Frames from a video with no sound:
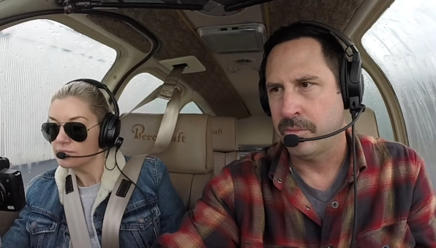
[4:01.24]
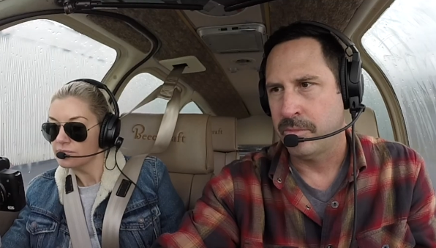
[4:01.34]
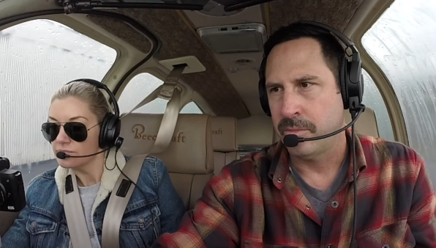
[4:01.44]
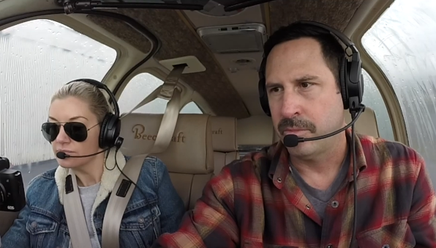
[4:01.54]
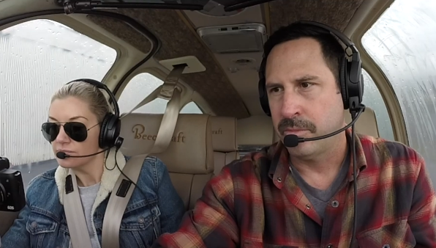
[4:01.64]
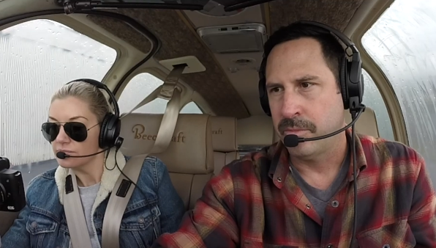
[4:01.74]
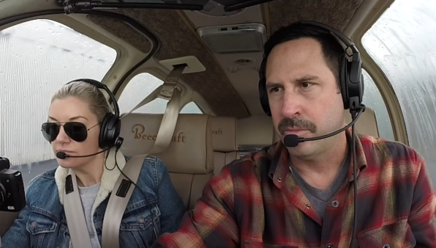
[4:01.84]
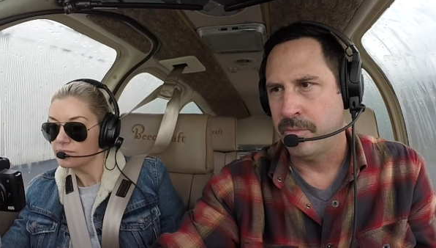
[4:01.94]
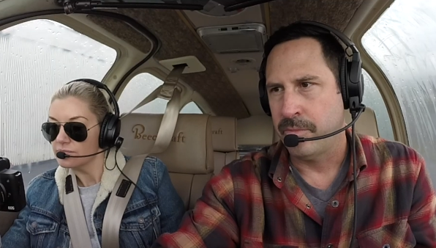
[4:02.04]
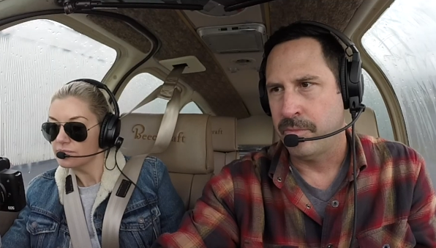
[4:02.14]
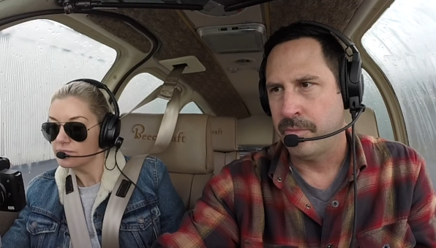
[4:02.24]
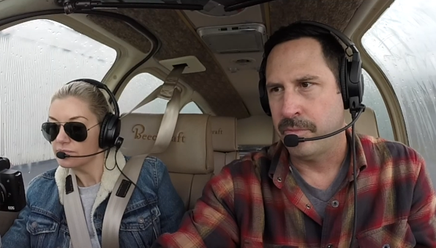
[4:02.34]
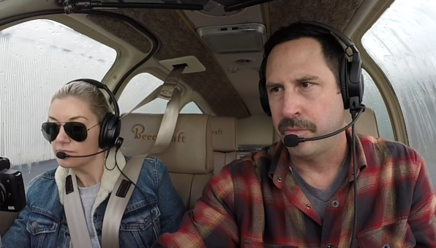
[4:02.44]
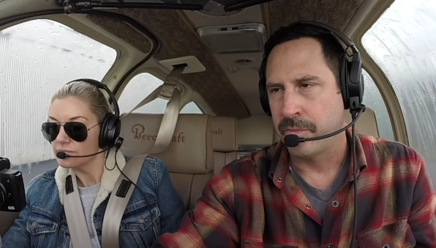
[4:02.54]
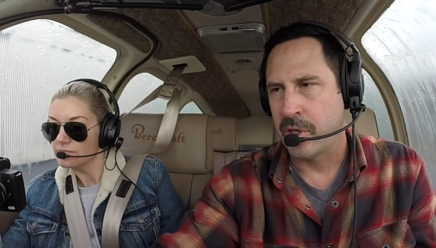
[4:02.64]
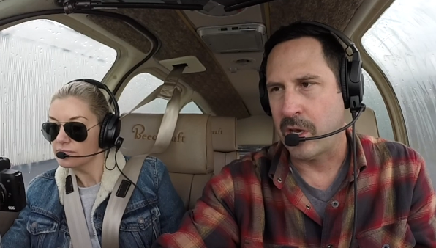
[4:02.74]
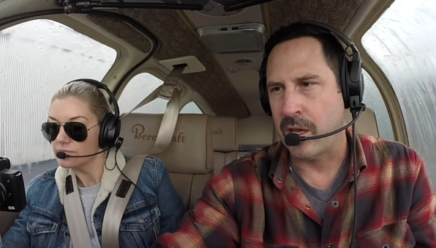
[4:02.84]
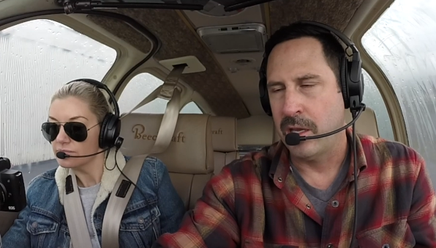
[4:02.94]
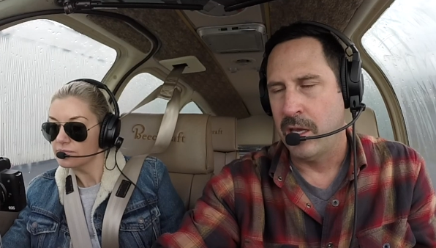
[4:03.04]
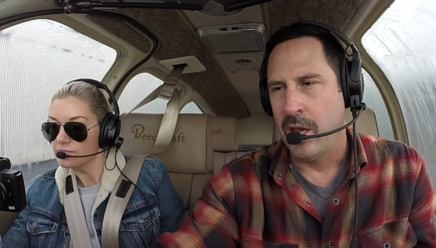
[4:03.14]
Speaker 1: audio right.
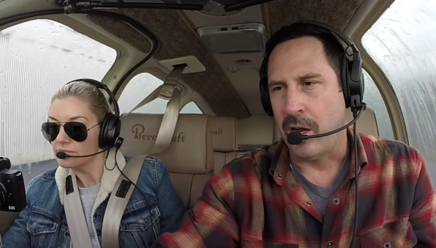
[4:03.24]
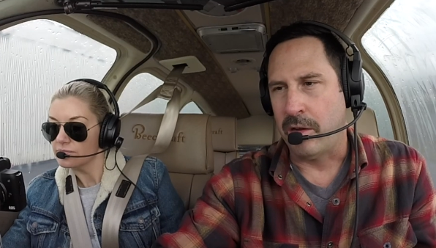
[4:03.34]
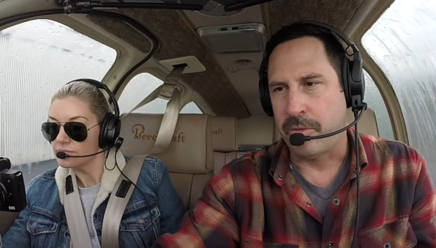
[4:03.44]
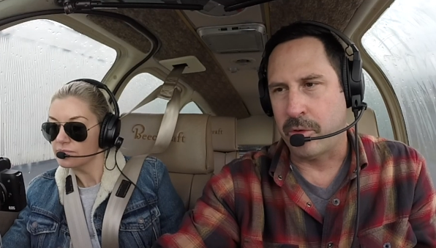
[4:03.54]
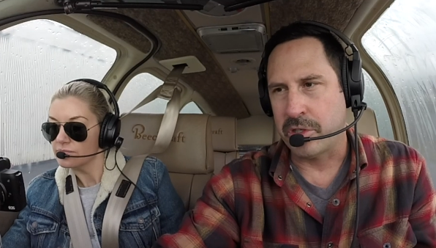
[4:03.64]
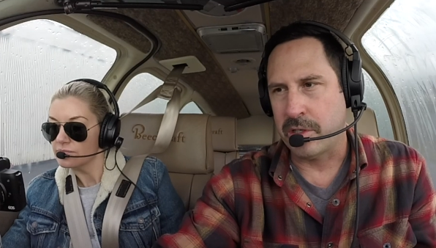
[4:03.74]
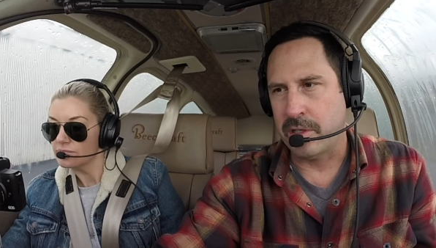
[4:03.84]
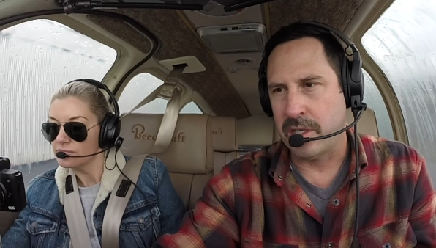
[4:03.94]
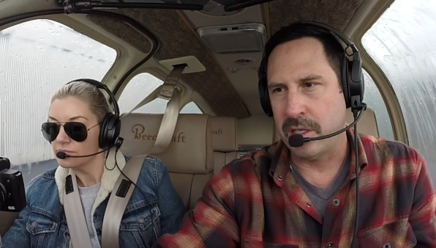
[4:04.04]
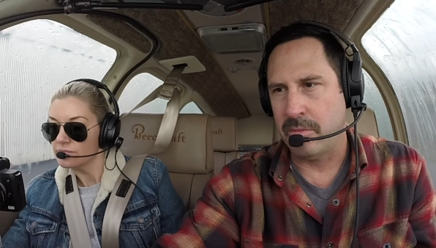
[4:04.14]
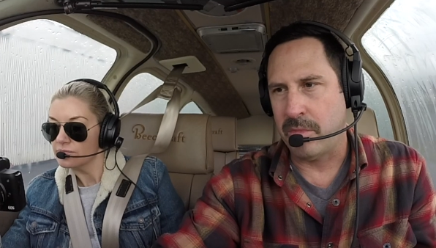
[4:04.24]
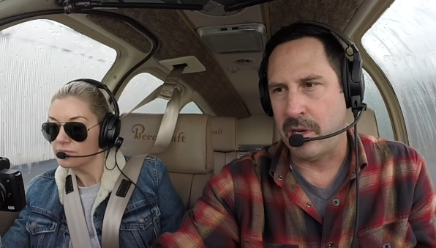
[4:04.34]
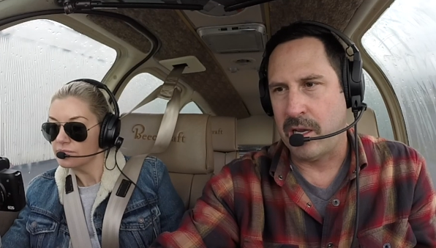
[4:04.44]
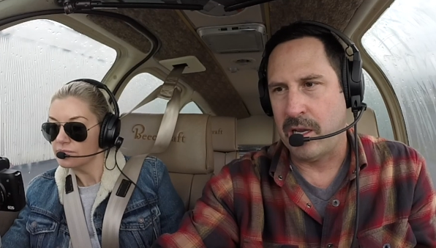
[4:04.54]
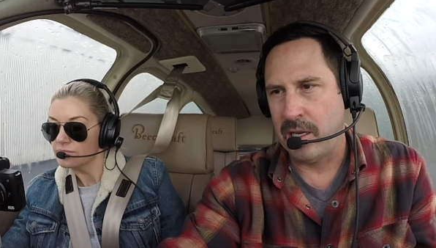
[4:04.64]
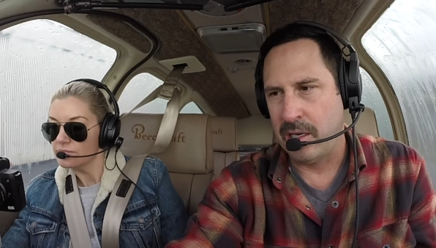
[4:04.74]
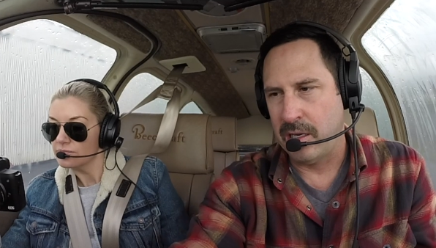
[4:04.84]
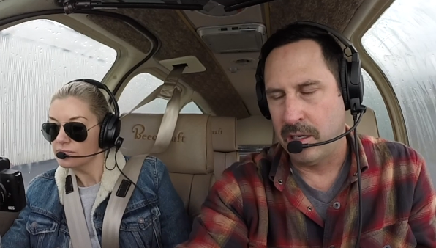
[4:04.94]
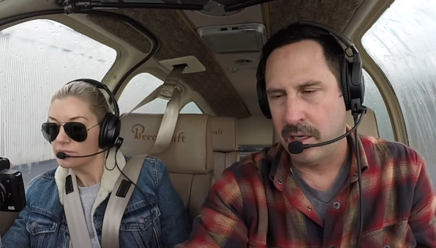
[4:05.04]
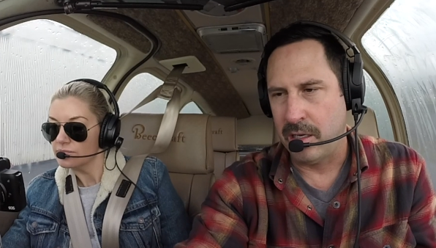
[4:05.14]
Okay. Unfortunately, my
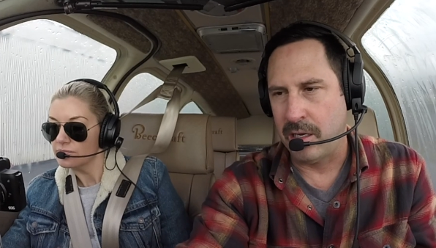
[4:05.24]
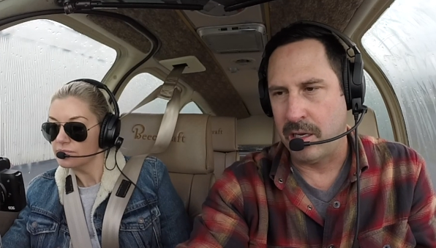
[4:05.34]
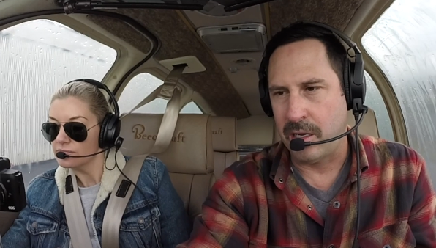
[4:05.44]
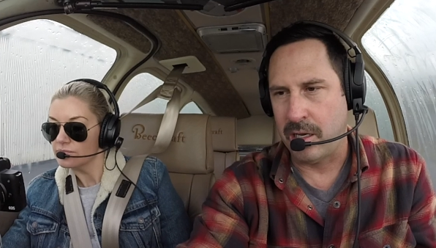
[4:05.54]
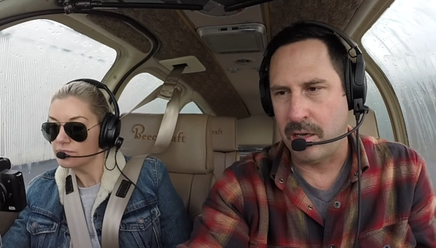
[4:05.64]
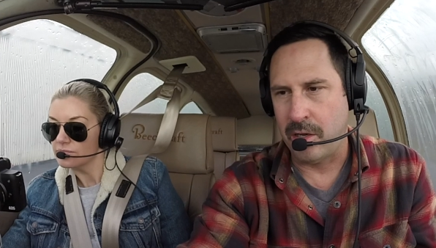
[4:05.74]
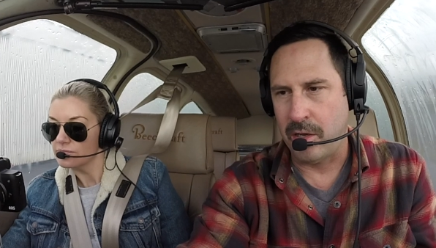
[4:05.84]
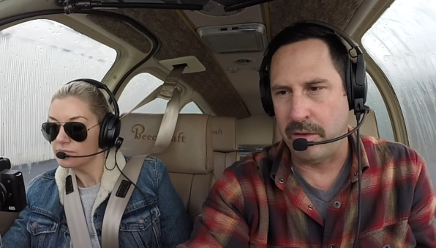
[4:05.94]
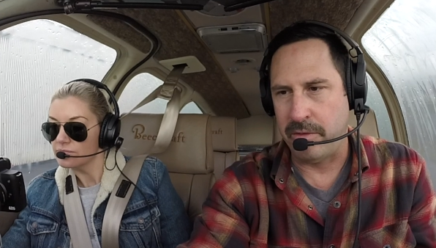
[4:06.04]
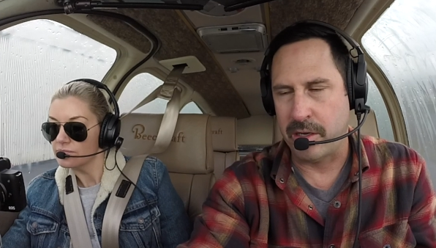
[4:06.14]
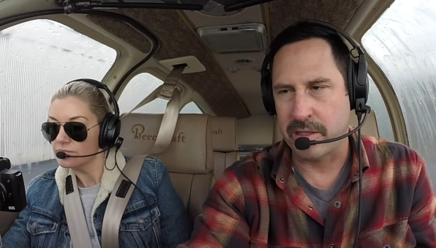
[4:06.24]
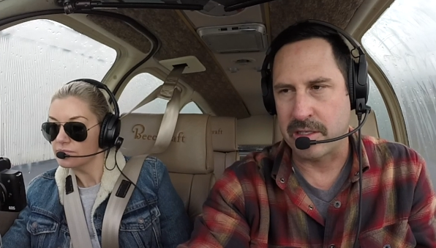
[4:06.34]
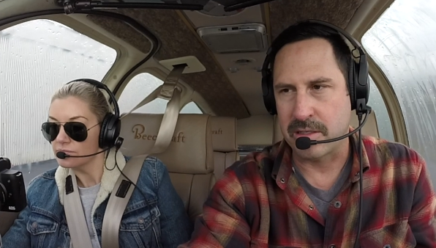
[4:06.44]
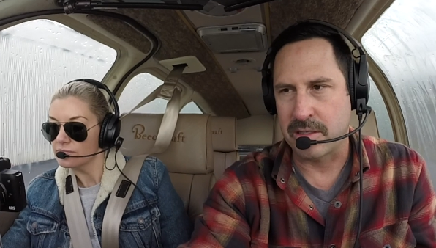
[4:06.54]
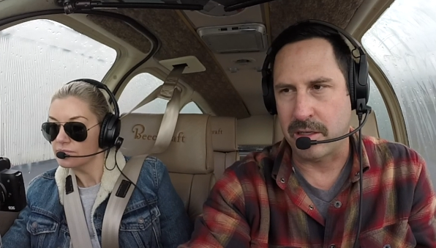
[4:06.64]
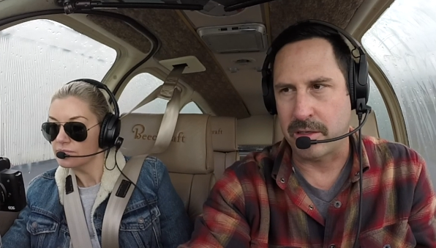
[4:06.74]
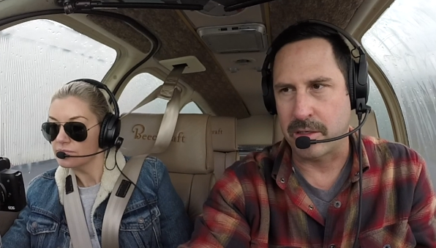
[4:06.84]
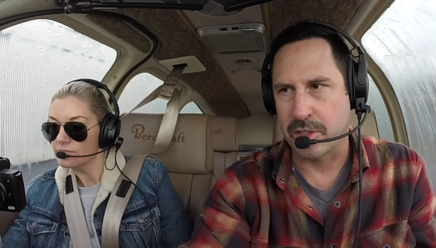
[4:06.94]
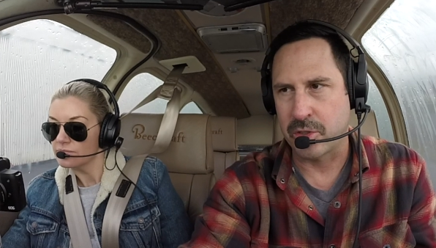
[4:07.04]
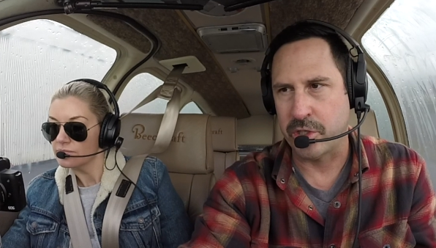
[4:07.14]
avionics
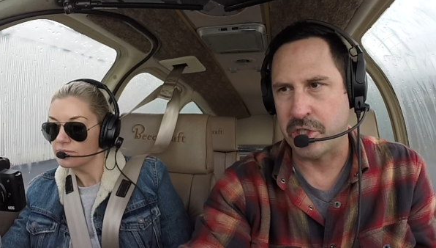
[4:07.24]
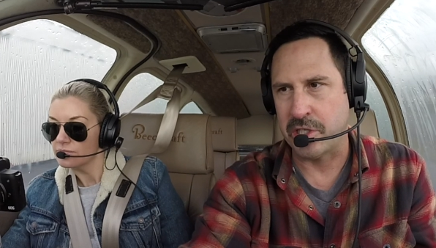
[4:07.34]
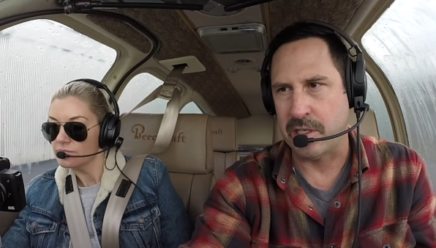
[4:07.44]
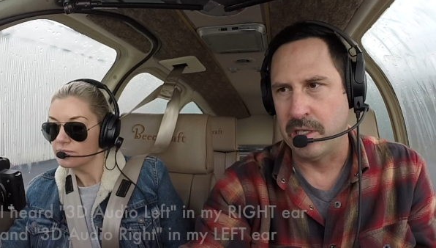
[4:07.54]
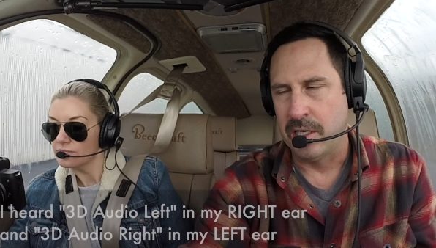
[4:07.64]
installer switched it.